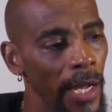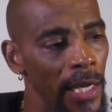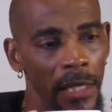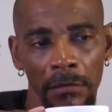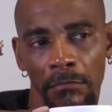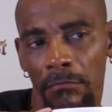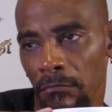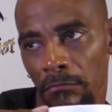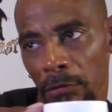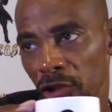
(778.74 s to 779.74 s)
and
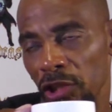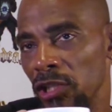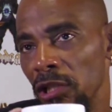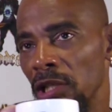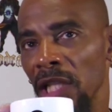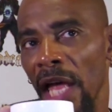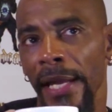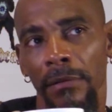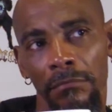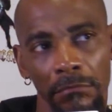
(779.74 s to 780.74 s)
it's just looking like